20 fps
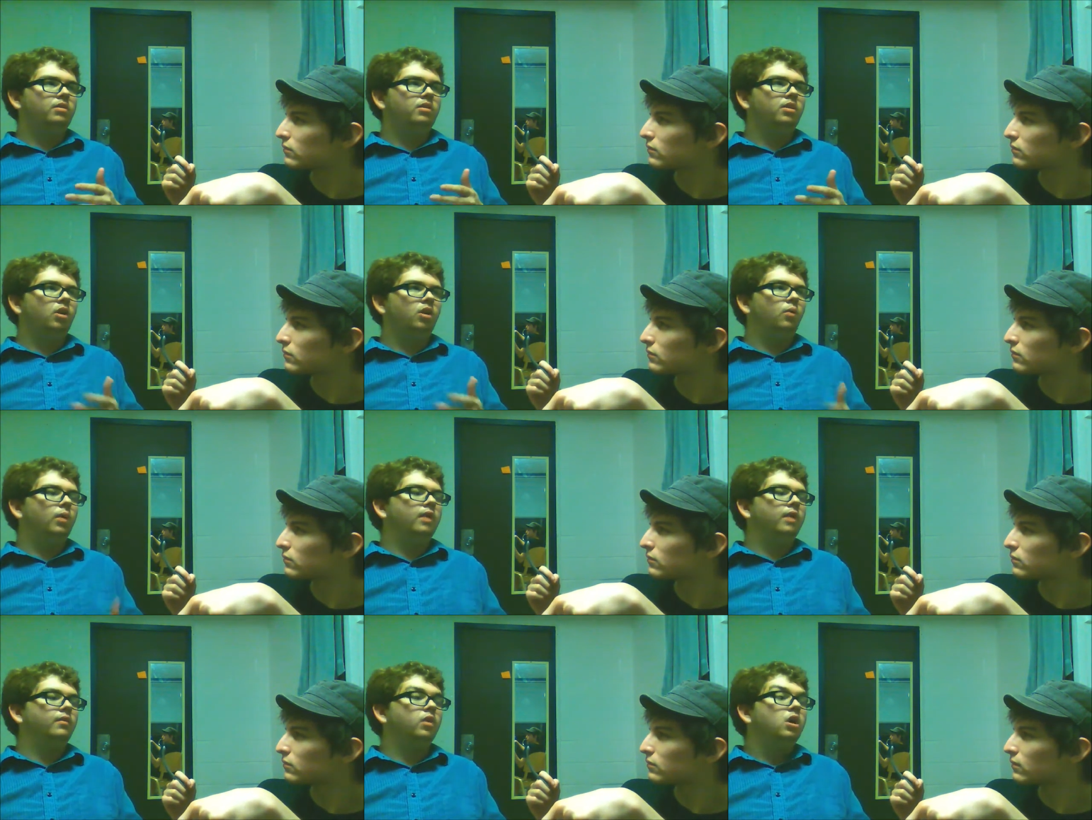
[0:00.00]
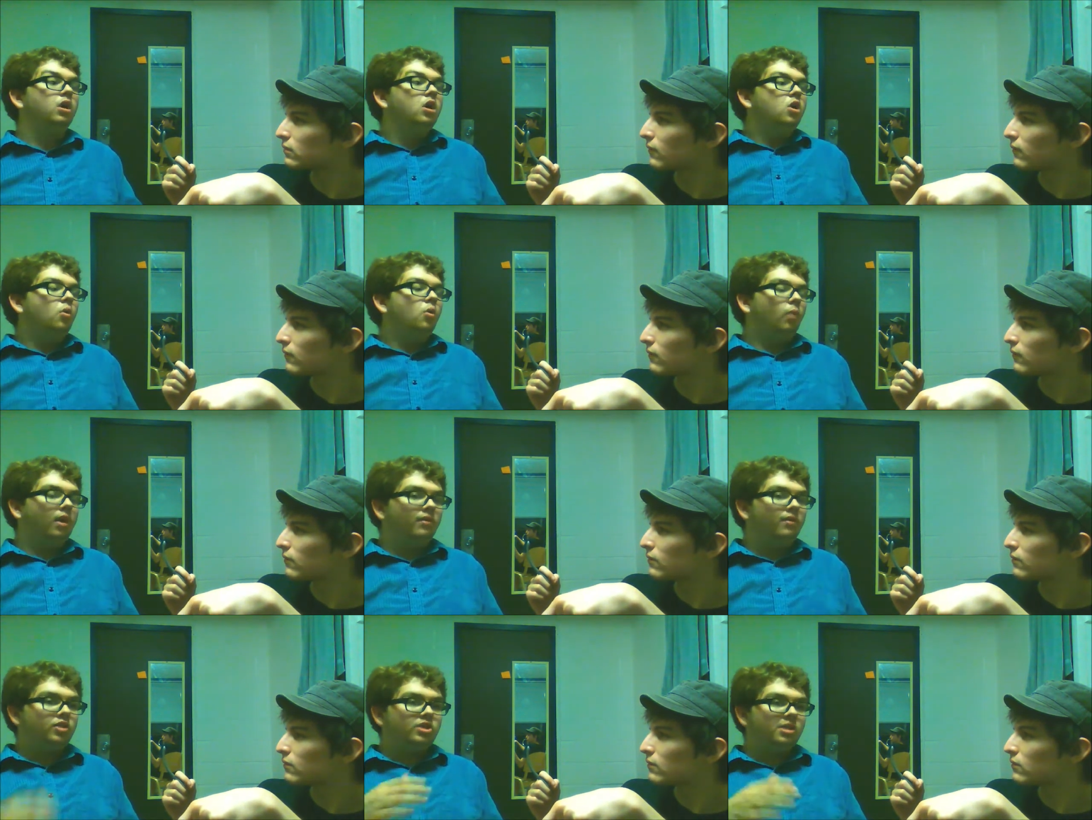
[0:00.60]
Speaker 1: you know whenever
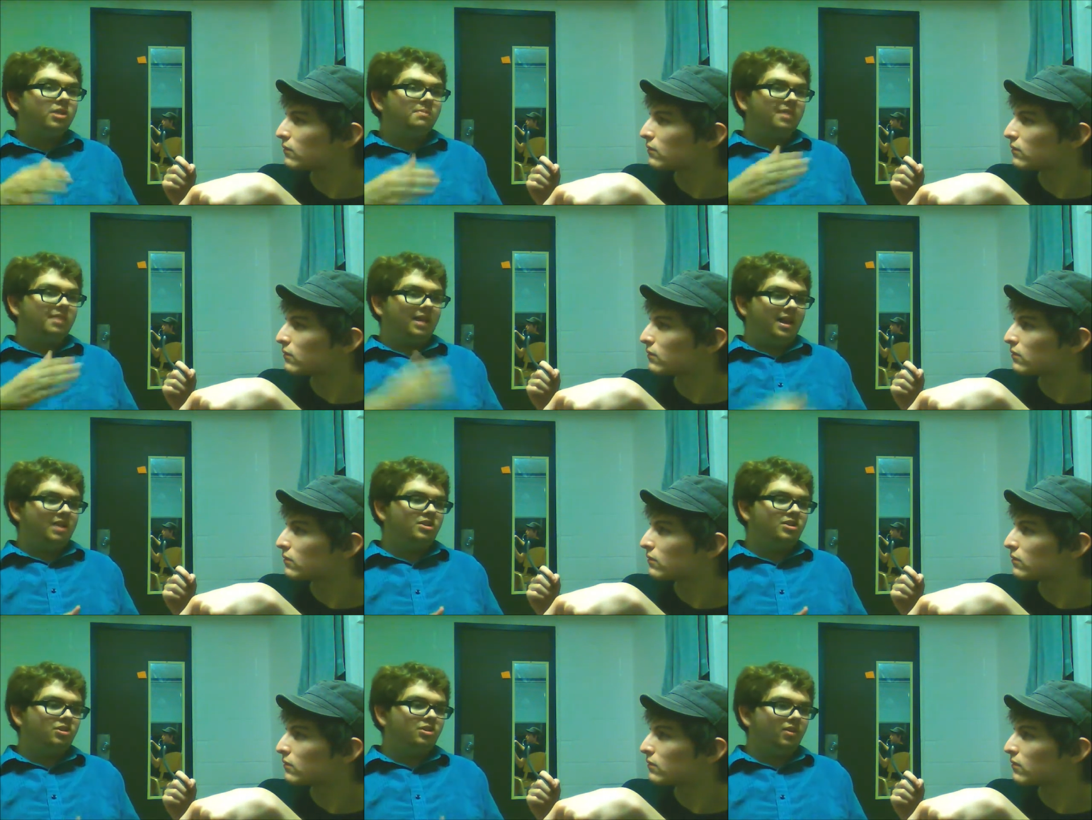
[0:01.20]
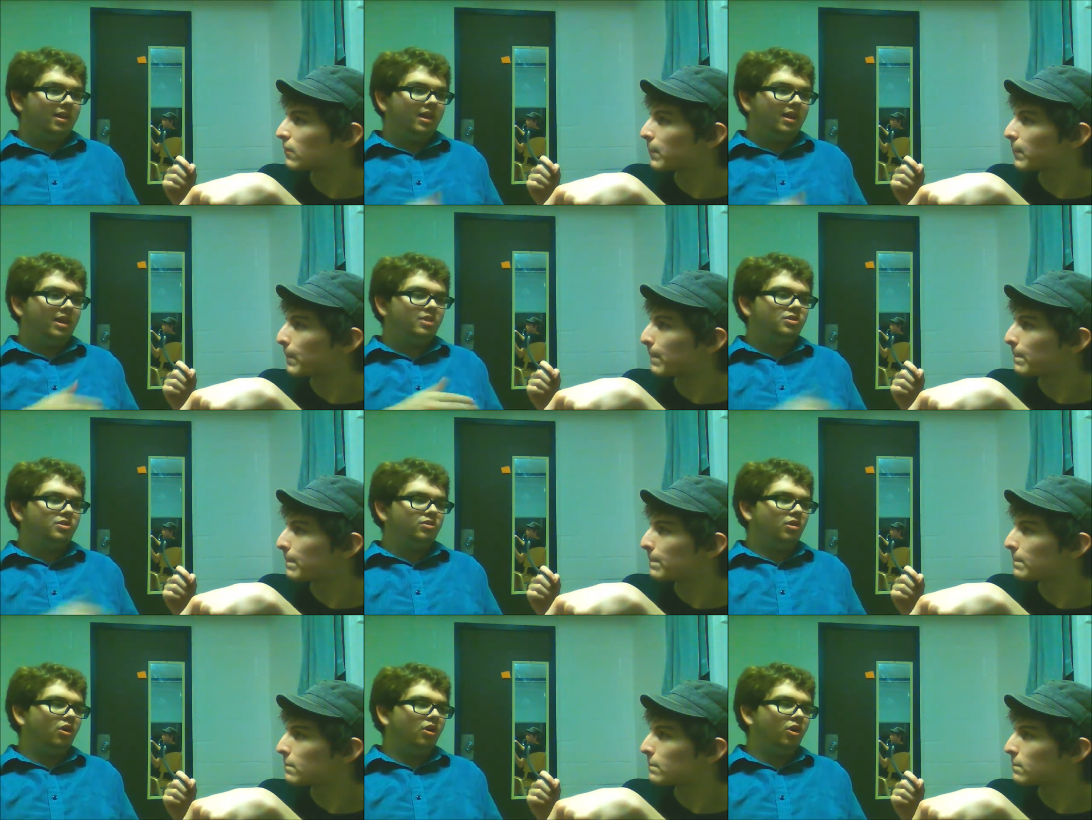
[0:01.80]
whenever something hits her, it
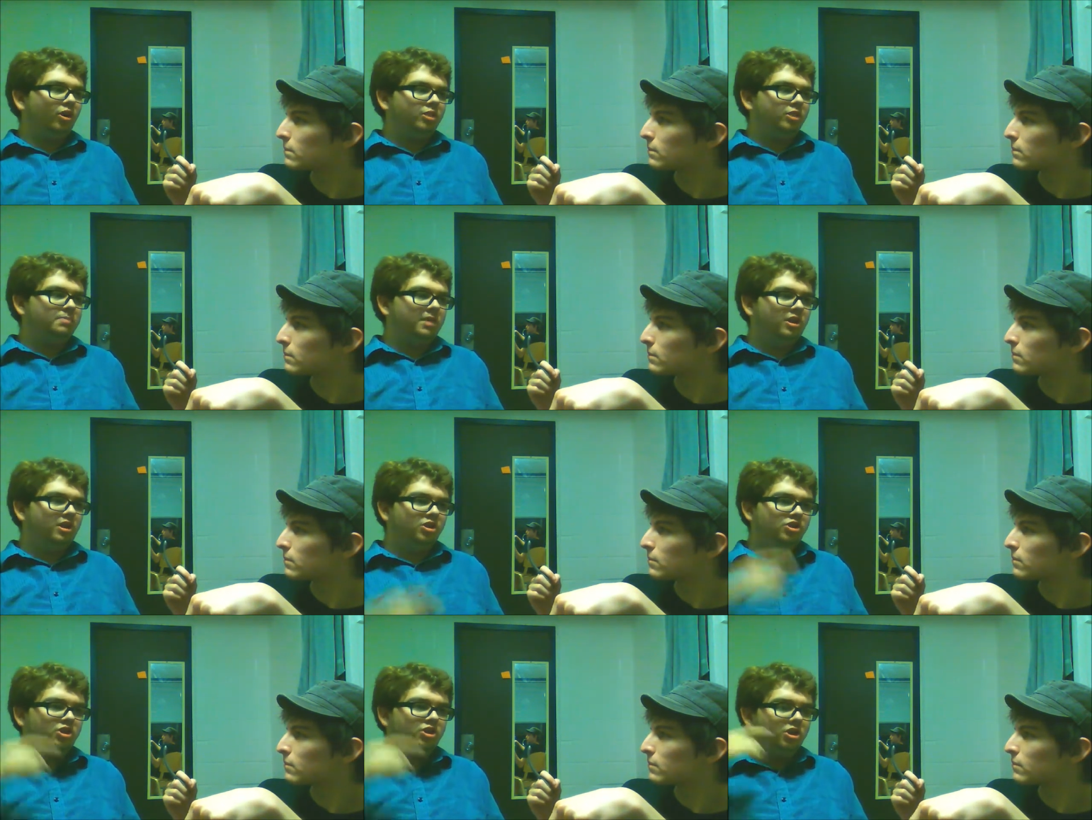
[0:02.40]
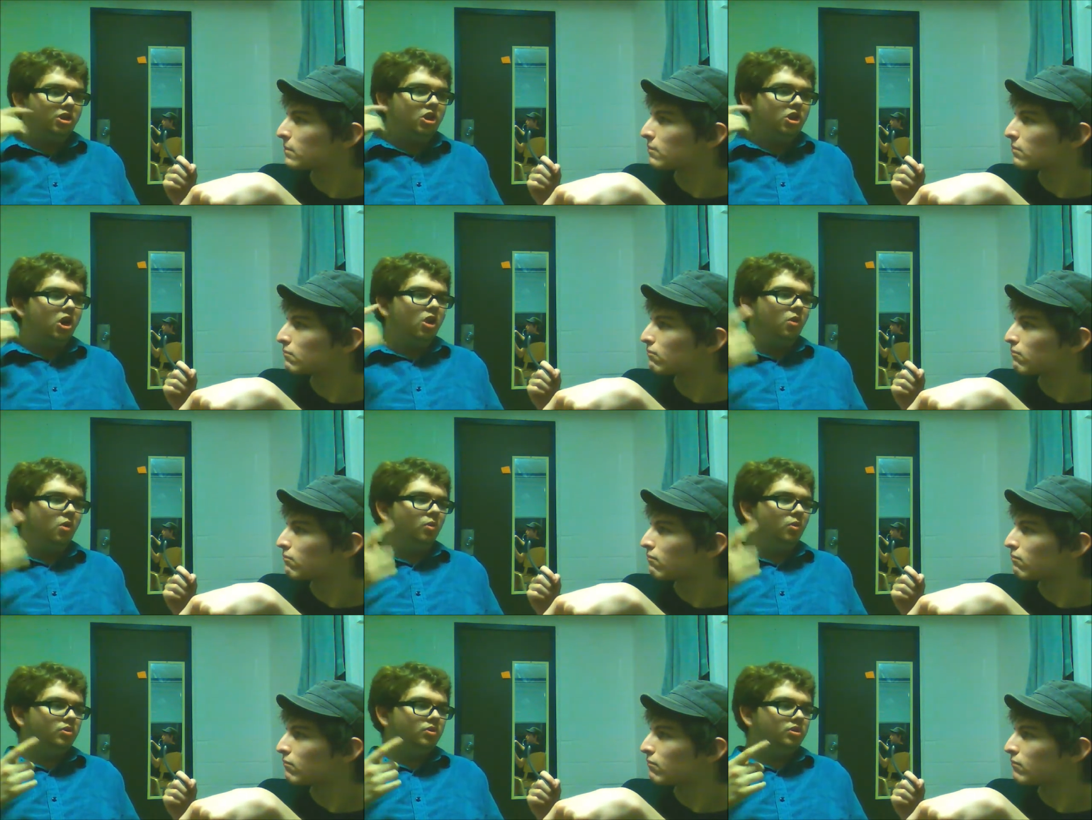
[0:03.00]
hits her the hardest because she
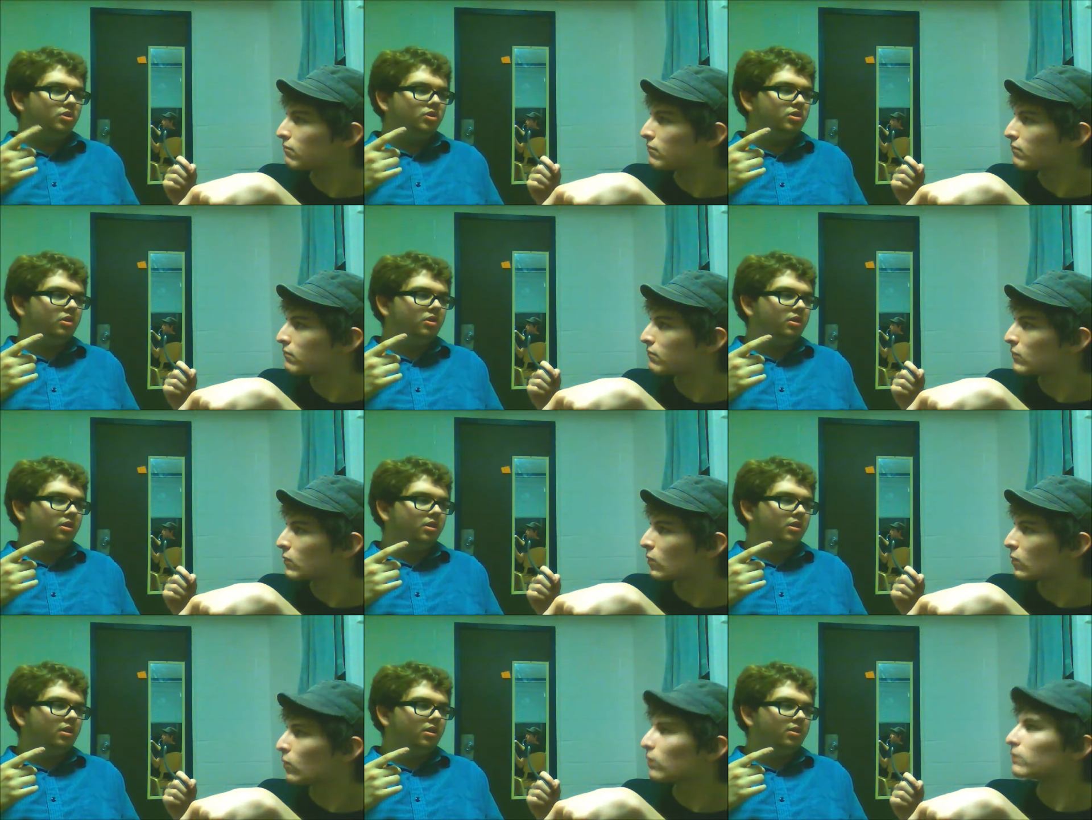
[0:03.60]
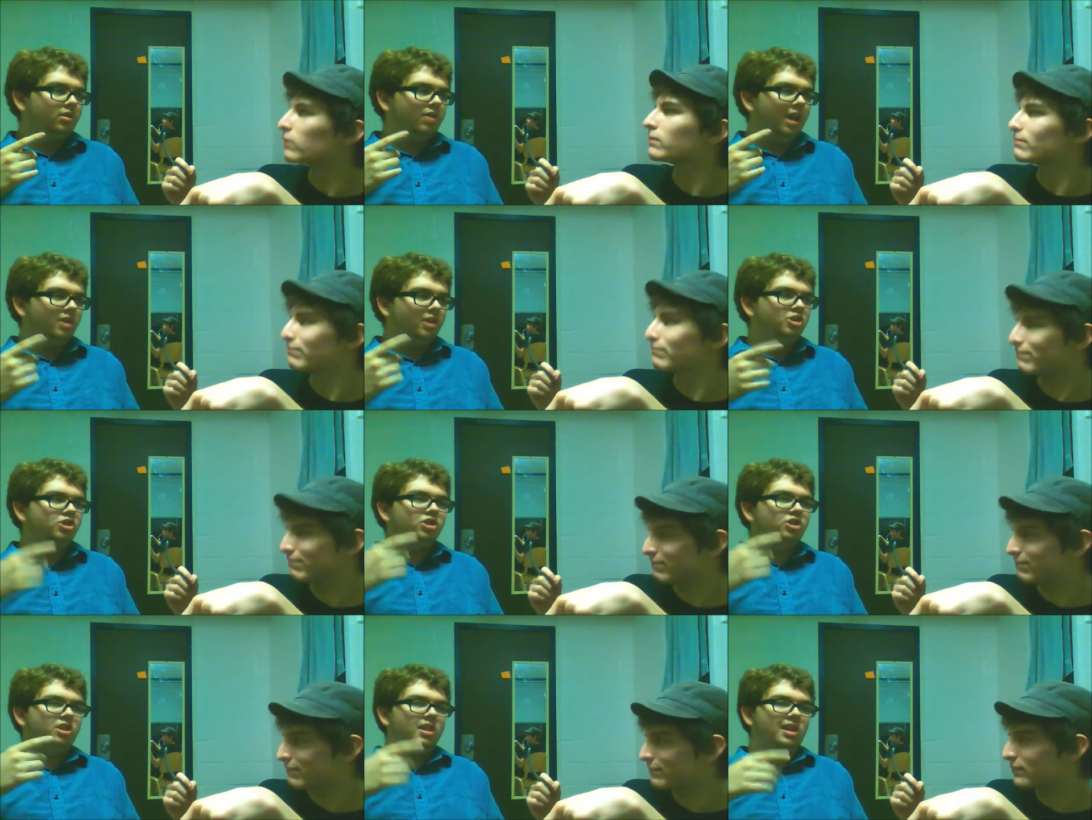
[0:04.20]
knows
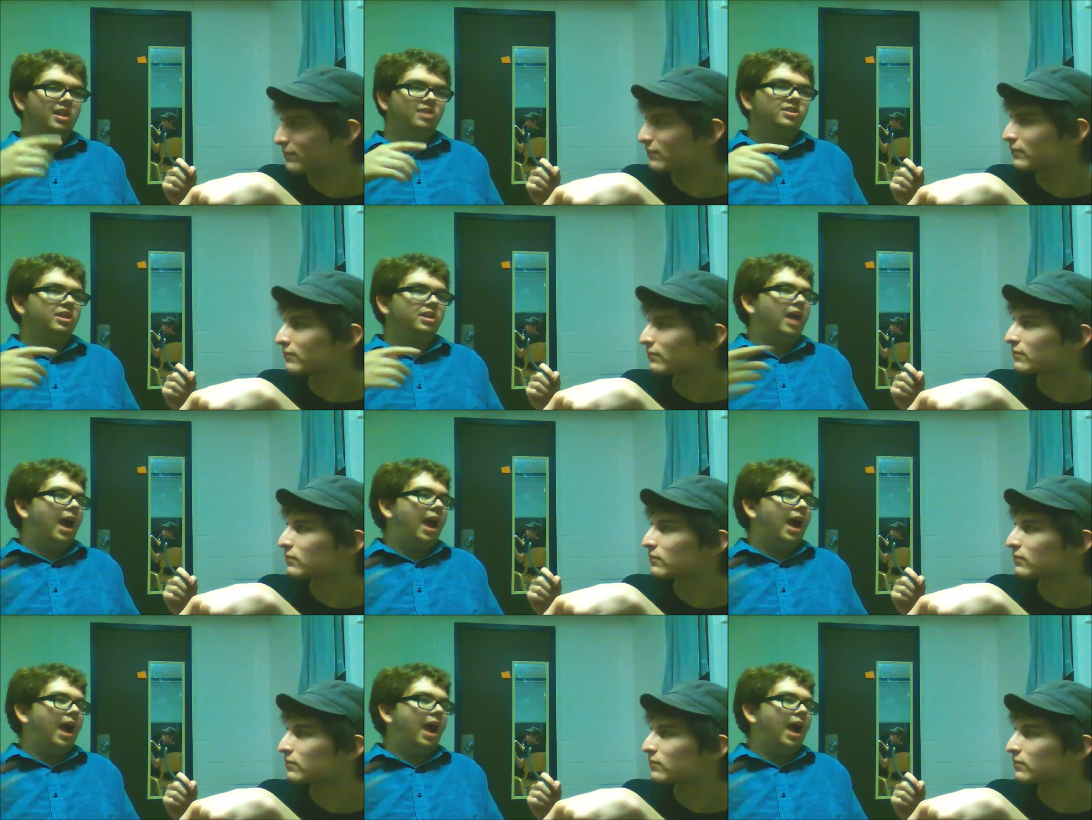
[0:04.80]
that she is an